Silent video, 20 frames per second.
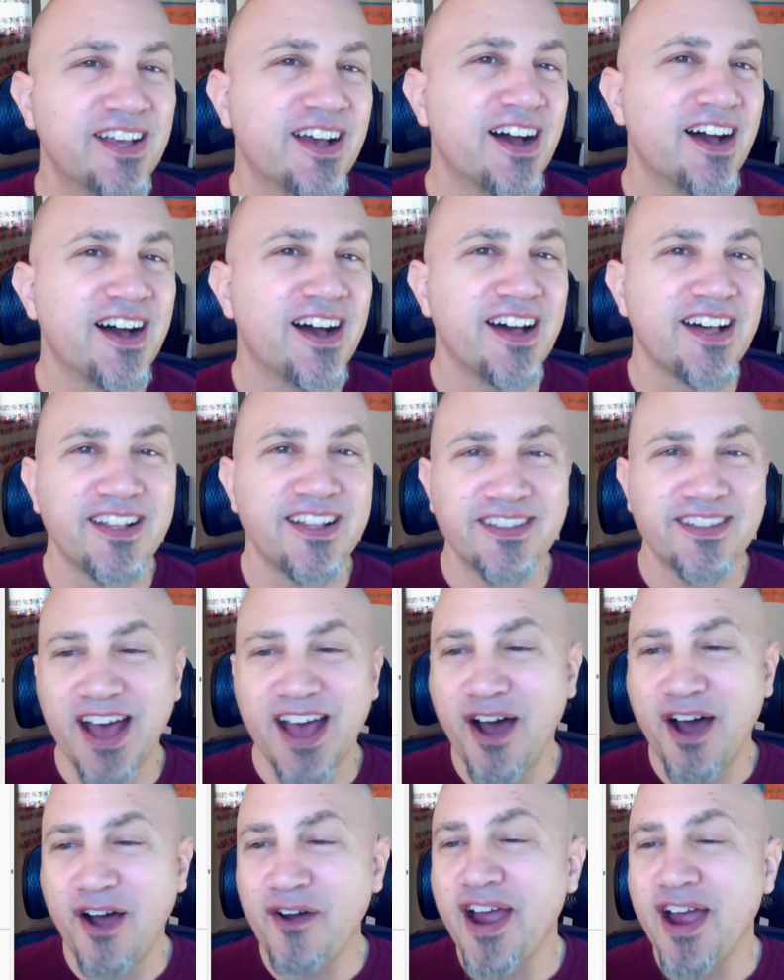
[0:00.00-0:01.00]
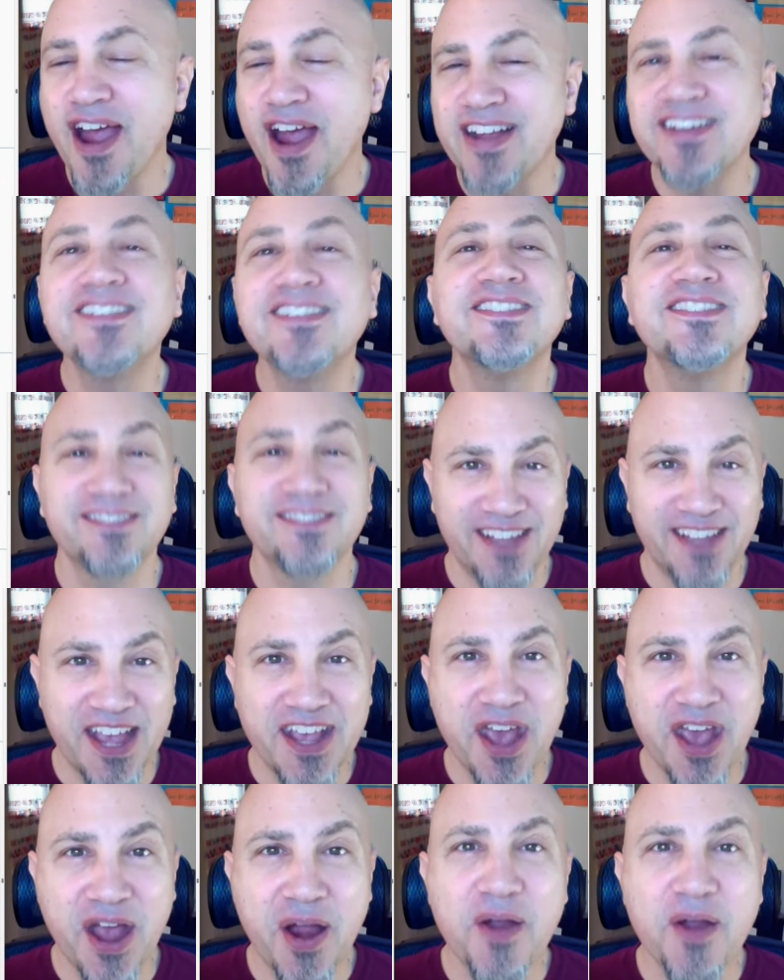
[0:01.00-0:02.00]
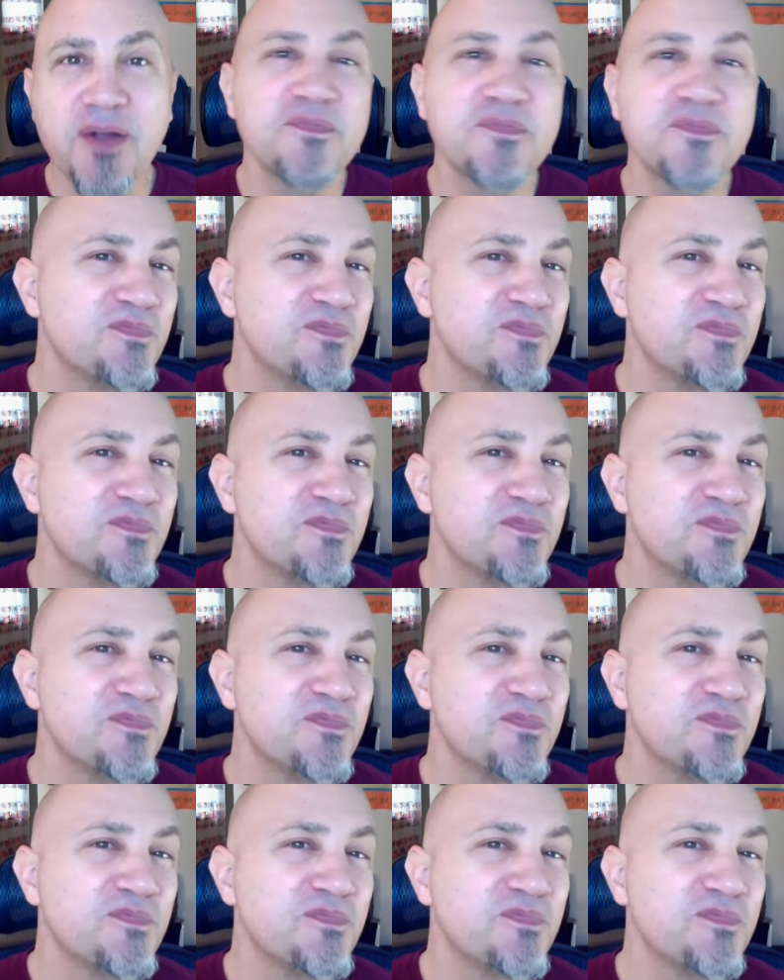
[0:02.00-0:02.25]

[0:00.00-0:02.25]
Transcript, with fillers: Uh, all right. Take care.